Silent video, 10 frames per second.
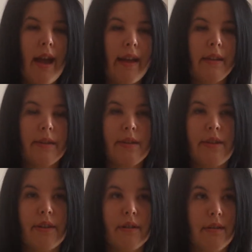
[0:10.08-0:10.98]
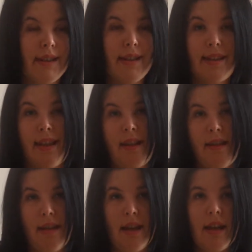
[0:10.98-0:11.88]
and also
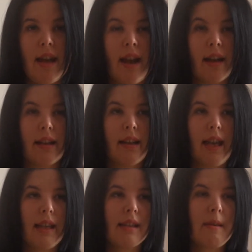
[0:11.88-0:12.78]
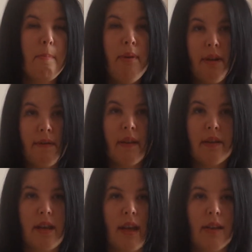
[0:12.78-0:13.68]
Sunday, and it's a
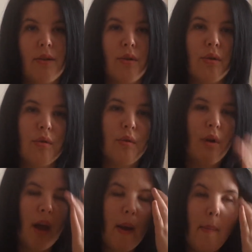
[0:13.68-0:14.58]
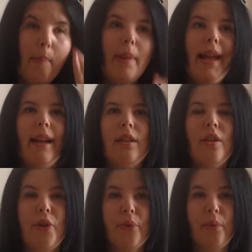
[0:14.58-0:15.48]
perfect day to plan
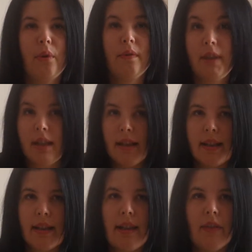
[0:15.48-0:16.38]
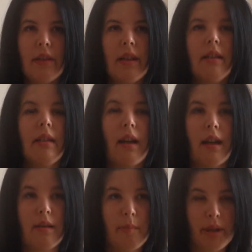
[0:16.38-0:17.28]
your weekly activities,
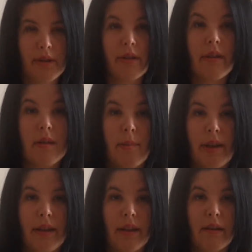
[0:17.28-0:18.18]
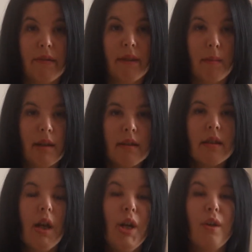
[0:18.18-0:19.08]
and because it's the beginning of the
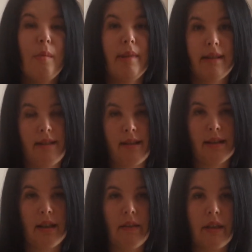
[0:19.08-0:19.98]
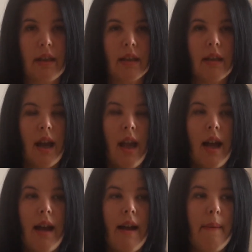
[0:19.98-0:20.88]
month, your monthly activities.
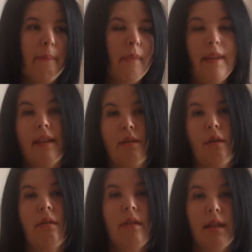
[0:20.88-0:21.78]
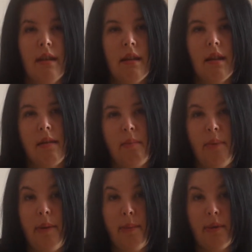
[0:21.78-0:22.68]
Yes, on Sunday
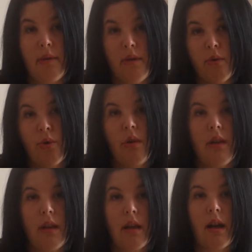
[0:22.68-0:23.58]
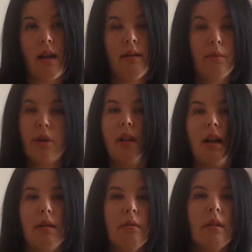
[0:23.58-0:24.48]
people usually chill
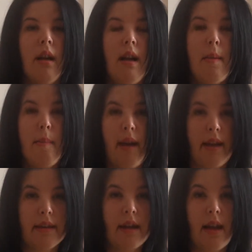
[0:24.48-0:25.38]
out, but